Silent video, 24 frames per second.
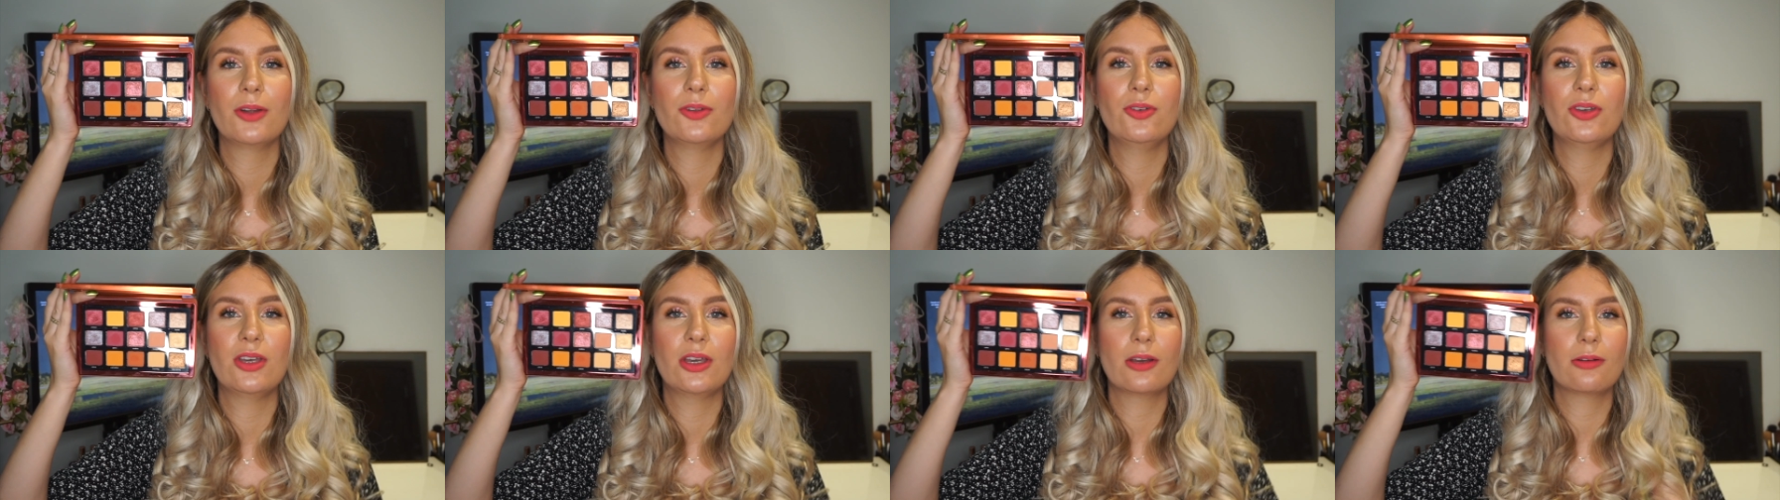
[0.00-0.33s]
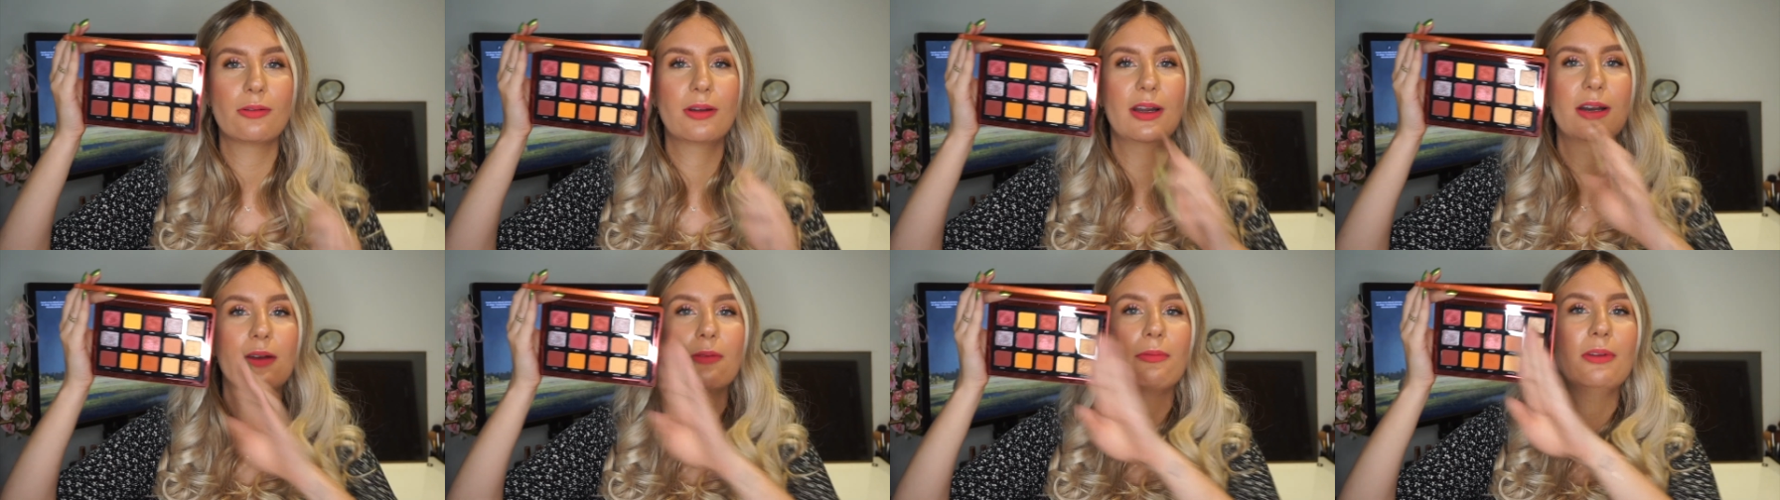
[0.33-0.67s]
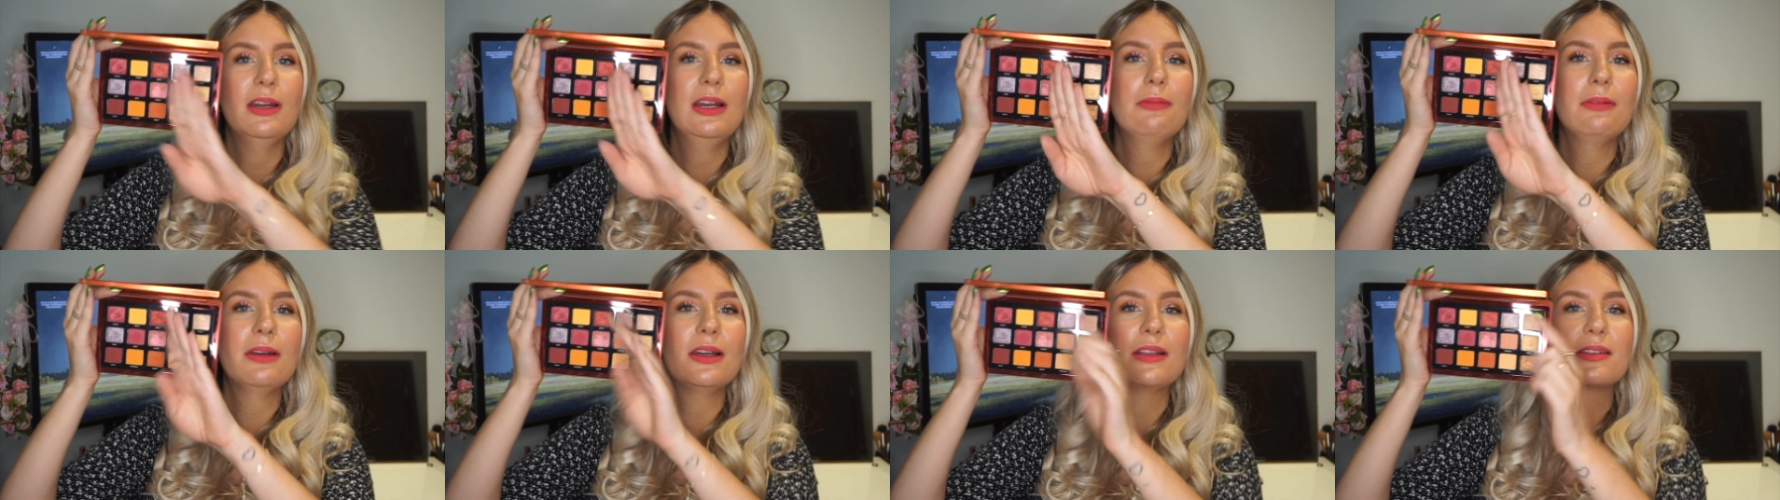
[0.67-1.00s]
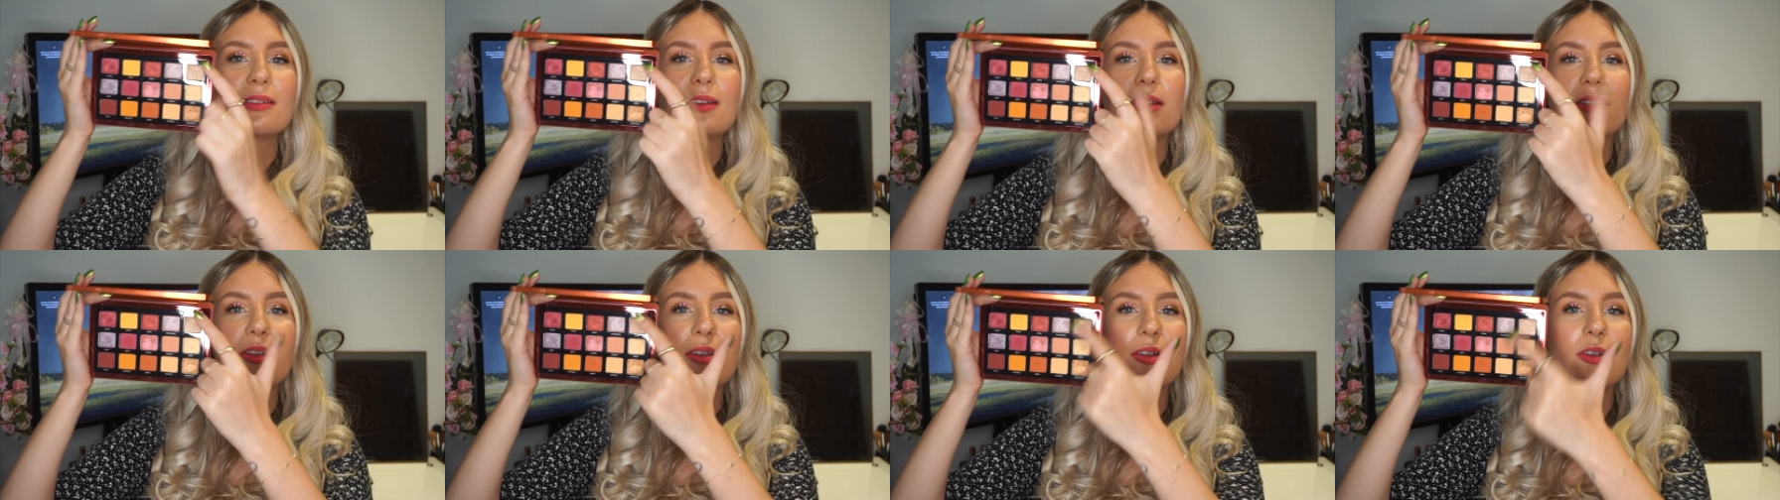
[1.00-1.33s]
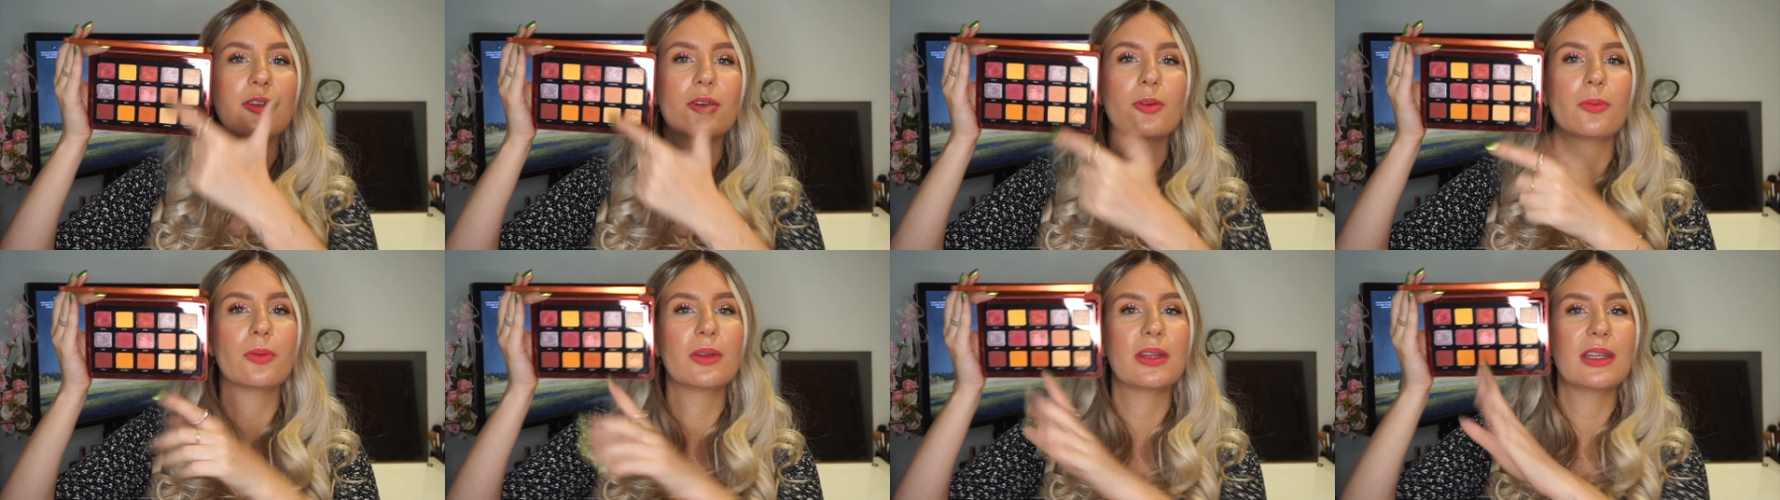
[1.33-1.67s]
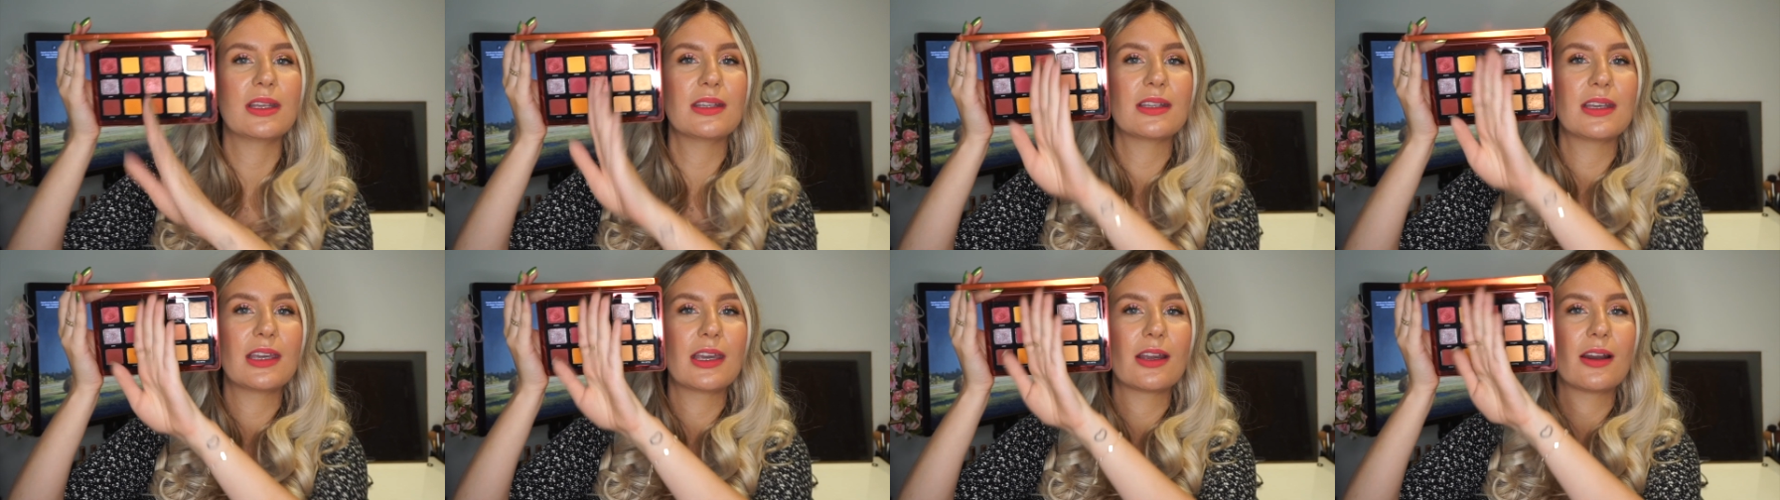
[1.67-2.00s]
You can create a really, really subtle look with
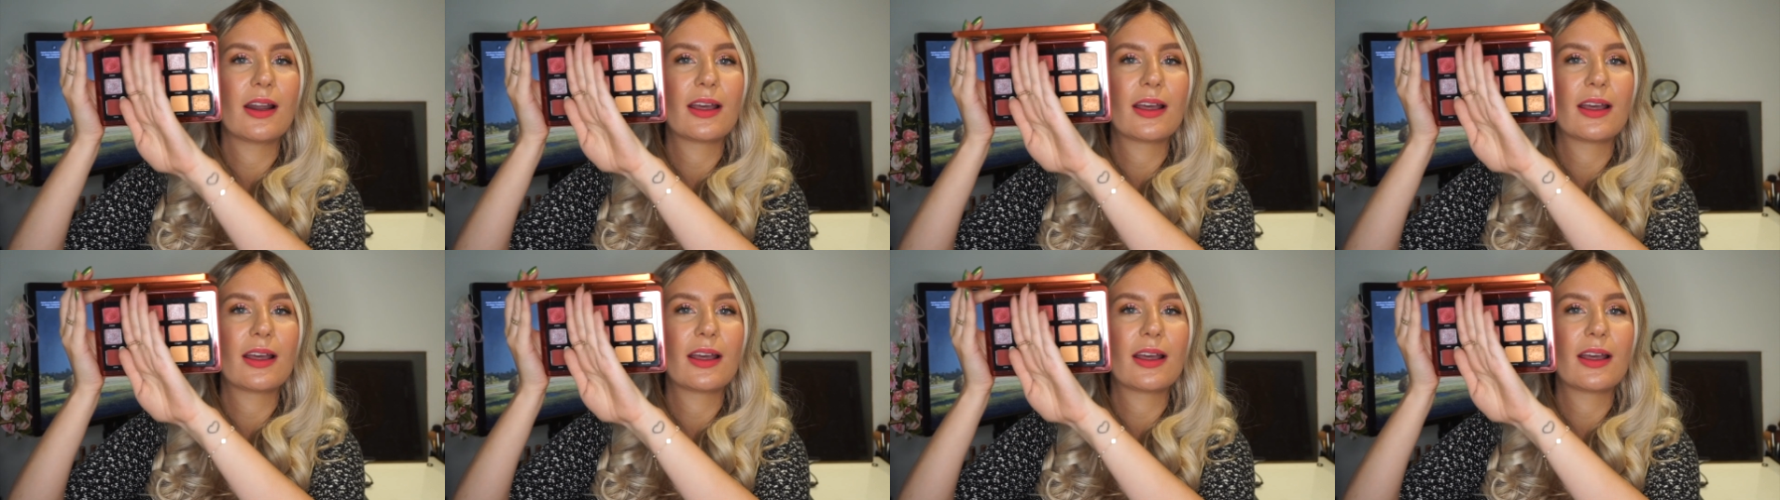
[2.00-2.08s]
these here.